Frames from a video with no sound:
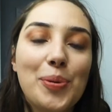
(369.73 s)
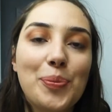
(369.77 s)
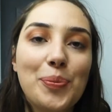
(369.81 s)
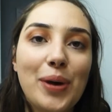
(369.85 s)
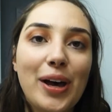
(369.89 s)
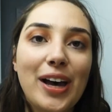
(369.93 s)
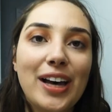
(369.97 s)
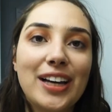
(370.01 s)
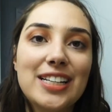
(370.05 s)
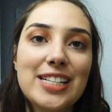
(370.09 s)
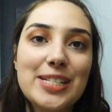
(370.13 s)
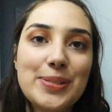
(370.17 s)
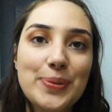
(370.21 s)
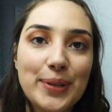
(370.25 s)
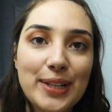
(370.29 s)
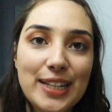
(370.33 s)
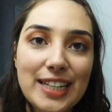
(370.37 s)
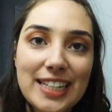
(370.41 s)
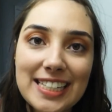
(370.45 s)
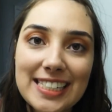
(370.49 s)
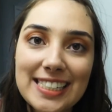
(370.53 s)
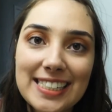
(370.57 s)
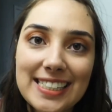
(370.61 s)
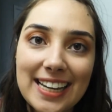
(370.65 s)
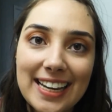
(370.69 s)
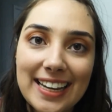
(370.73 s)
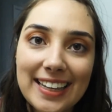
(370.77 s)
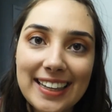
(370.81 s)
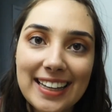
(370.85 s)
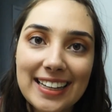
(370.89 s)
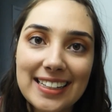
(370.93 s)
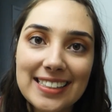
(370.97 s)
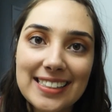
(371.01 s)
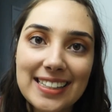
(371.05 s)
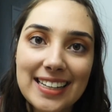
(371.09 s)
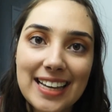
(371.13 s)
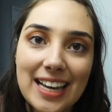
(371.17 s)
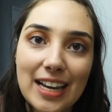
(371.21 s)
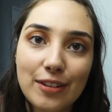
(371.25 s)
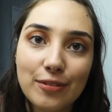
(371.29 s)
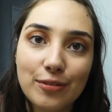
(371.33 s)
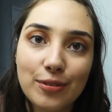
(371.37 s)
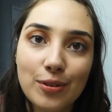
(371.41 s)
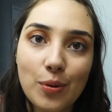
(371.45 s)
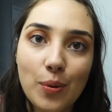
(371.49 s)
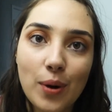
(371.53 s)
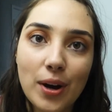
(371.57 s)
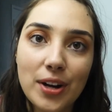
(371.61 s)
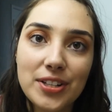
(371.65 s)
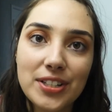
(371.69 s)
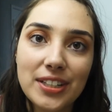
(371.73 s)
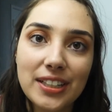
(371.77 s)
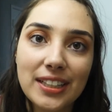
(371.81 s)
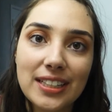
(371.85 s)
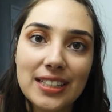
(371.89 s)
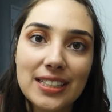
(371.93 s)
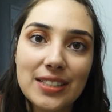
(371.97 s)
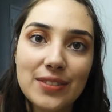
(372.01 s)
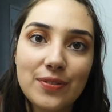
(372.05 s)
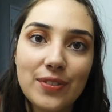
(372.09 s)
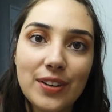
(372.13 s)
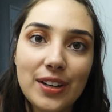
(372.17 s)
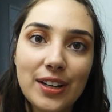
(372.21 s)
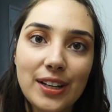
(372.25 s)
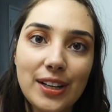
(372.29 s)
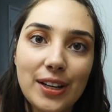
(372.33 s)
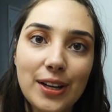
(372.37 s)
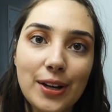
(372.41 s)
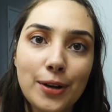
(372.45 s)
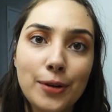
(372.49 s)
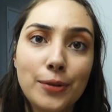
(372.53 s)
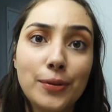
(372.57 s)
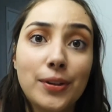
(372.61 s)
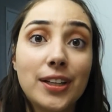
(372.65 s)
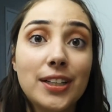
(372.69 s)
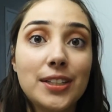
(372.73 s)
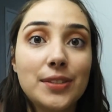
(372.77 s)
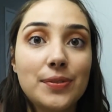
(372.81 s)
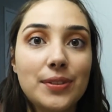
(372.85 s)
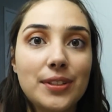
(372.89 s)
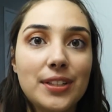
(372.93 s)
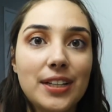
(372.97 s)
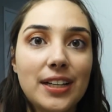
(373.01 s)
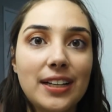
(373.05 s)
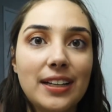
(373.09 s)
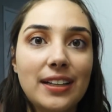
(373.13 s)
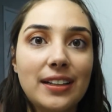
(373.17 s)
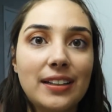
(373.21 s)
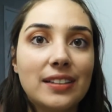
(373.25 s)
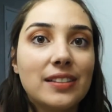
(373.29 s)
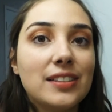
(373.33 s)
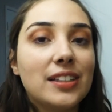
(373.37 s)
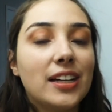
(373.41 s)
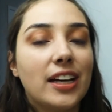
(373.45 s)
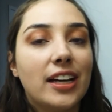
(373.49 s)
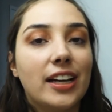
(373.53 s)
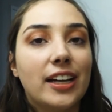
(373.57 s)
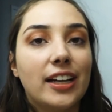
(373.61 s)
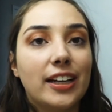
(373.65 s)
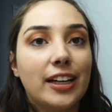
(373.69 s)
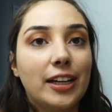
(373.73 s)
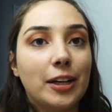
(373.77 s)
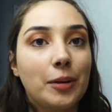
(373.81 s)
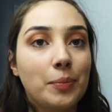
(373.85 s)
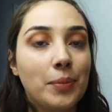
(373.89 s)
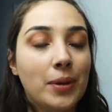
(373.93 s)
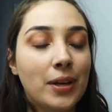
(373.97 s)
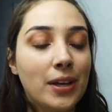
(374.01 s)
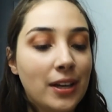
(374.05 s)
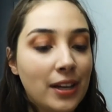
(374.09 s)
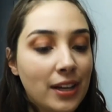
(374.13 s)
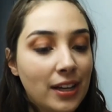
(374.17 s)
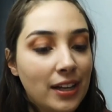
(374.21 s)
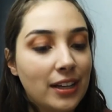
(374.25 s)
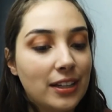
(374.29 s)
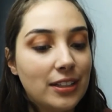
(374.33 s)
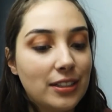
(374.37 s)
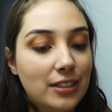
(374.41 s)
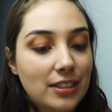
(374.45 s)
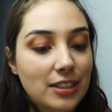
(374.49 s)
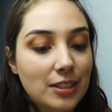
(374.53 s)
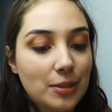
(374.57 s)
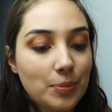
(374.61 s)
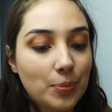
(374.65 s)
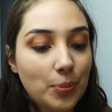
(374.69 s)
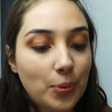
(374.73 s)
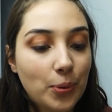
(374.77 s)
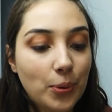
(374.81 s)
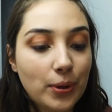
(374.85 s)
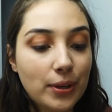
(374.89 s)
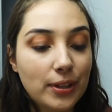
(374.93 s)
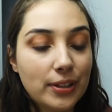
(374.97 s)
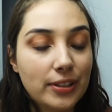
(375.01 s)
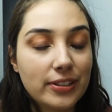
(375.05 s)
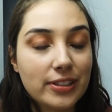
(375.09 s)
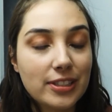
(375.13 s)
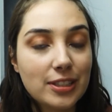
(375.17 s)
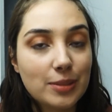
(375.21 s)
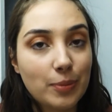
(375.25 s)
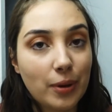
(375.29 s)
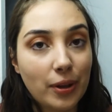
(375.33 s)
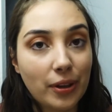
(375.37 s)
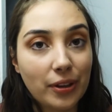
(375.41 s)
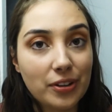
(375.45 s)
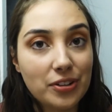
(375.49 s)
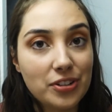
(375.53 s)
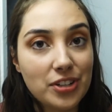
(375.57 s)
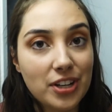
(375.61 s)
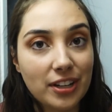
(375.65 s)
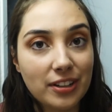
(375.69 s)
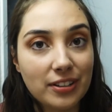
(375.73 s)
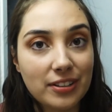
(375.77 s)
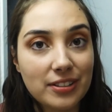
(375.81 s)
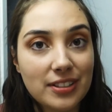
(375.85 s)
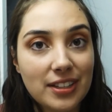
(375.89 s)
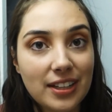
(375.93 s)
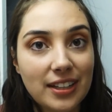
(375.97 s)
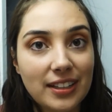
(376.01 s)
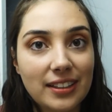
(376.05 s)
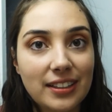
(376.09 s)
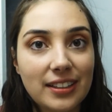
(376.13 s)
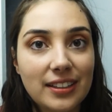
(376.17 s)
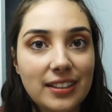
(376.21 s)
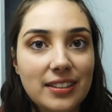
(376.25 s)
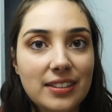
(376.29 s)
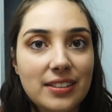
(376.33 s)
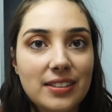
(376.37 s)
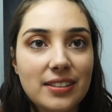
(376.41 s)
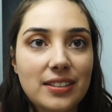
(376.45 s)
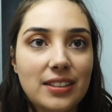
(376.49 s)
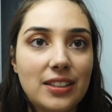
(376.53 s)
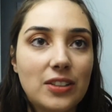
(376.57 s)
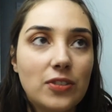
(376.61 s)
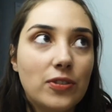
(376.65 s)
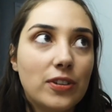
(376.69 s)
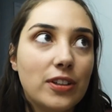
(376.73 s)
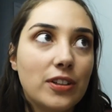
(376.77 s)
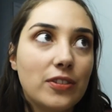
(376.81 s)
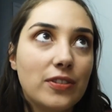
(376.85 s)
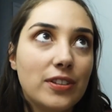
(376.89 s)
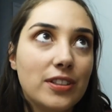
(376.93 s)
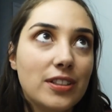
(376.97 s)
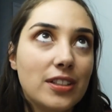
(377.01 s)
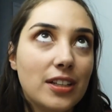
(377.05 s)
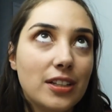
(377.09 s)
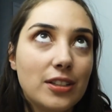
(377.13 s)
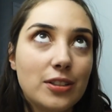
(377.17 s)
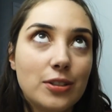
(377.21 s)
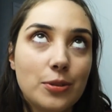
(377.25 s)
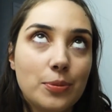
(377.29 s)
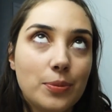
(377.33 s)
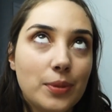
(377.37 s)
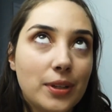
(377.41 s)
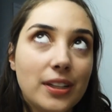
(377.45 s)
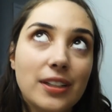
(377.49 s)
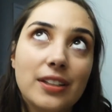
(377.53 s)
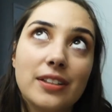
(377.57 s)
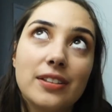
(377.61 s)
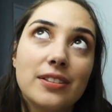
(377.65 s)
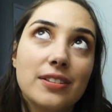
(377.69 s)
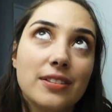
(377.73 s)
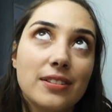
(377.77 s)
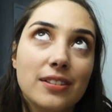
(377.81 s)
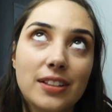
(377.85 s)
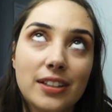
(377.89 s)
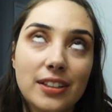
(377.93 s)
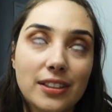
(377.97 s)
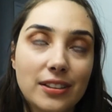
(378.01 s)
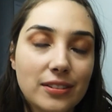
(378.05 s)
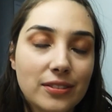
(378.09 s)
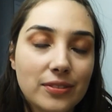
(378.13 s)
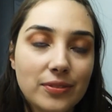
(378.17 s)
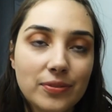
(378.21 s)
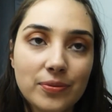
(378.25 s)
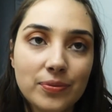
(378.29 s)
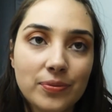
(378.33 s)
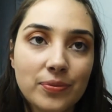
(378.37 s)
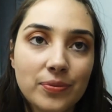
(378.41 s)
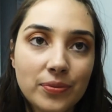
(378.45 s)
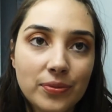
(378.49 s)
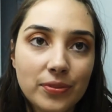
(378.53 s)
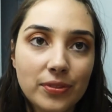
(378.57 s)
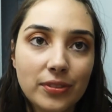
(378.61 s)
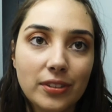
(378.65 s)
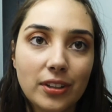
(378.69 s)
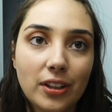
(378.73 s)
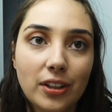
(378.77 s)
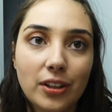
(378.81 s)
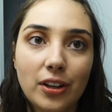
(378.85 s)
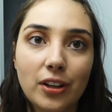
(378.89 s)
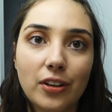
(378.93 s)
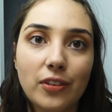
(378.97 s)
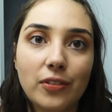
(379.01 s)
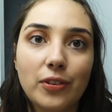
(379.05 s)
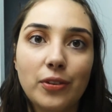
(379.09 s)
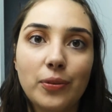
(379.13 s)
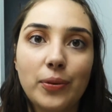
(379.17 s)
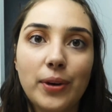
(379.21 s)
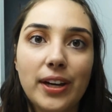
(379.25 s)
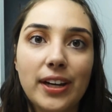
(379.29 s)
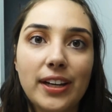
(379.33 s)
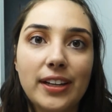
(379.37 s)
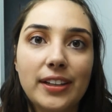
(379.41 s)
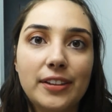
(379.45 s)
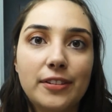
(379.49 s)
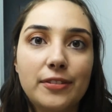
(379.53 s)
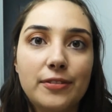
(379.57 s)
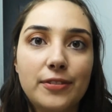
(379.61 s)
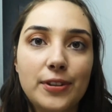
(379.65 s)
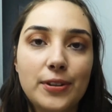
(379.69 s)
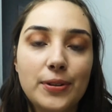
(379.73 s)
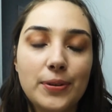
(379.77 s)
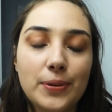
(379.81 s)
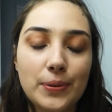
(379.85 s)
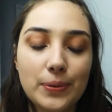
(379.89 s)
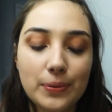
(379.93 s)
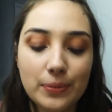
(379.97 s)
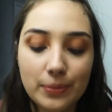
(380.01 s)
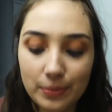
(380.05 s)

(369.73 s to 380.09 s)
I just wanted to say thanks again for watching this video. Thanks for taking the time to support smaller channels like this, even if it's like 2 minutes, like not all of the way. The view,